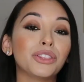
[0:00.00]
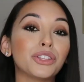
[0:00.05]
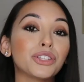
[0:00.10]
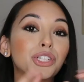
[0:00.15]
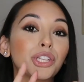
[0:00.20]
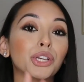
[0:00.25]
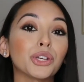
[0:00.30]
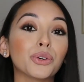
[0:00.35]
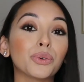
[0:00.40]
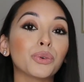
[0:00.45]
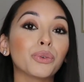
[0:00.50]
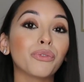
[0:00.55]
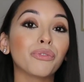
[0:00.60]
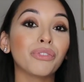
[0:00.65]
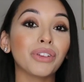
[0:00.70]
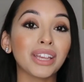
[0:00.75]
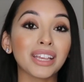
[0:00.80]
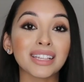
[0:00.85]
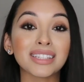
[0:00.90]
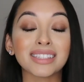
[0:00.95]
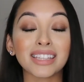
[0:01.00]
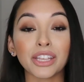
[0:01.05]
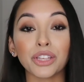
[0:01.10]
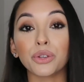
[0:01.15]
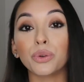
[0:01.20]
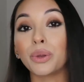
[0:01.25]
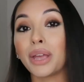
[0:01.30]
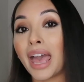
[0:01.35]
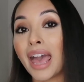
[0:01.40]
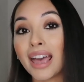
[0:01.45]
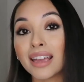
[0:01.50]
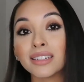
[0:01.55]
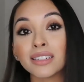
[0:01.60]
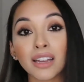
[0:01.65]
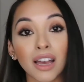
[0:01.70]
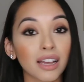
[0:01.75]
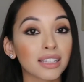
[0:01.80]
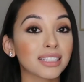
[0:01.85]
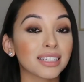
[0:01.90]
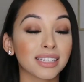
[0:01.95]
2 fees that you
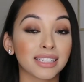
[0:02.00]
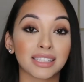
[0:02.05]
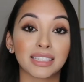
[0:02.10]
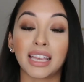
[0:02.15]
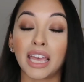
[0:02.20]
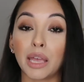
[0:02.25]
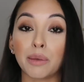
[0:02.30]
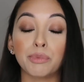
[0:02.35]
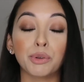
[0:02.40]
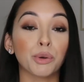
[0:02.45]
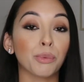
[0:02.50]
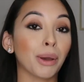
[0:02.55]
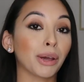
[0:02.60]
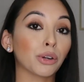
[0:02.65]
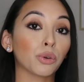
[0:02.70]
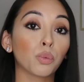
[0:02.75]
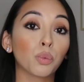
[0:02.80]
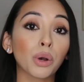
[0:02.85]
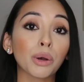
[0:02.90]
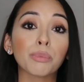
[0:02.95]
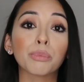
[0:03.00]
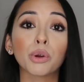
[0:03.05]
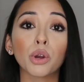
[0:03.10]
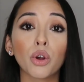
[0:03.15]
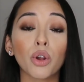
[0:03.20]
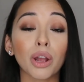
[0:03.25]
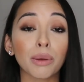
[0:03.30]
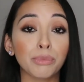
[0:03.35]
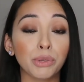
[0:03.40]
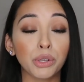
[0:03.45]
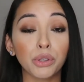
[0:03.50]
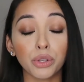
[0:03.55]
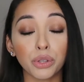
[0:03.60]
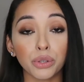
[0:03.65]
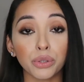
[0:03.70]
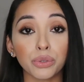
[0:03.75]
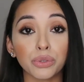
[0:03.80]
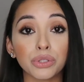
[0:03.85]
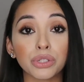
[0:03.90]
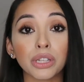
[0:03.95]
cannot escape no matter what program you
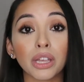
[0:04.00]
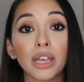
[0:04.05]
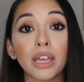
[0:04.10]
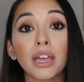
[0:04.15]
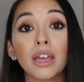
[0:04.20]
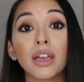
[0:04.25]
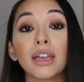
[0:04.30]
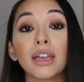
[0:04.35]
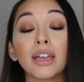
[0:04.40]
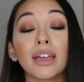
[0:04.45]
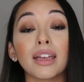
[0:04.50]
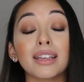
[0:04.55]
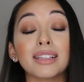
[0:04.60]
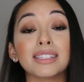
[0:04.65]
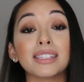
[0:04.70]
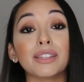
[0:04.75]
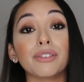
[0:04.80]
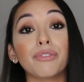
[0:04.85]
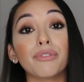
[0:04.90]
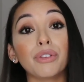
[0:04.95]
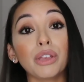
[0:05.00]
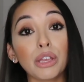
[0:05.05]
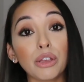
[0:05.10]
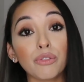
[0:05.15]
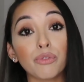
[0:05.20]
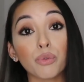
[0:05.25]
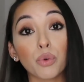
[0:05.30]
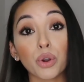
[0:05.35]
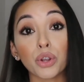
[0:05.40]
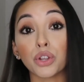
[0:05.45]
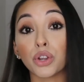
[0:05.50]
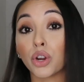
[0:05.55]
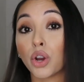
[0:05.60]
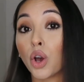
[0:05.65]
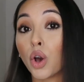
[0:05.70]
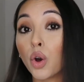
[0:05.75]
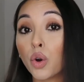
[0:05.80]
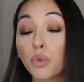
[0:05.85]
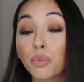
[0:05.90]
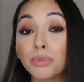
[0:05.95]
use is the fee for your
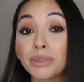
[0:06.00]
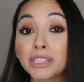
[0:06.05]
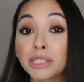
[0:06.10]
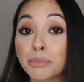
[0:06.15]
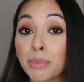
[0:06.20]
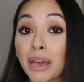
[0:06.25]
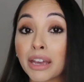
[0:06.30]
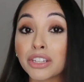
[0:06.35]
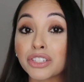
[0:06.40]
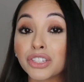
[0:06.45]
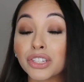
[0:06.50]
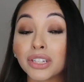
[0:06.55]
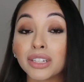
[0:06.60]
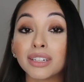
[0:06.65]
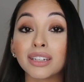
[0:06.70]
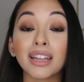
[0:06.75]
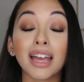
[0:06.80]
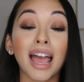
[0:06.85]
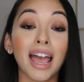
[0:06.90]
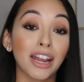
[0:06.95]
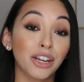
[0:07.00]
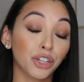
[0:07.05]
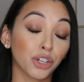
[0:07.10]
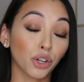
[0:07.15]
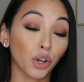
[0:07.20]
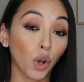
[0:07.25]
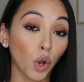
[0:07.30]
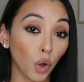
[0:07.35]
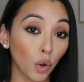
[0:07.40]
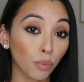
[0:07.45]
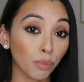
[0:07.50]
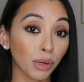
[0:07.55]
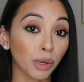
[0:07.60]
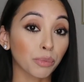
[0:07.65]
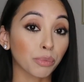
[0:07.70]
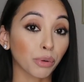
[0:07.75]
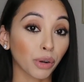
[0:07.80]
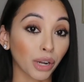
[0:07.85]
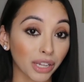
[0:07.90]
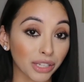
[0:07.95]
home inspection and your home
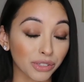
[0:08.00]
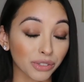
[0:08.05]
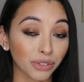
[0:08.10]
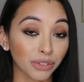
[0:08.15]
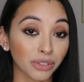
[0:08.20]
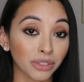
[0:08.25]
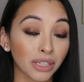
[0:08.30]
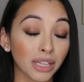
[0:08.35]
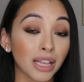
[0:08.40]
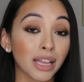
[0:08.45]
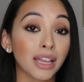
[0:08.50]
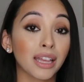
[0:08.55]
appraisal.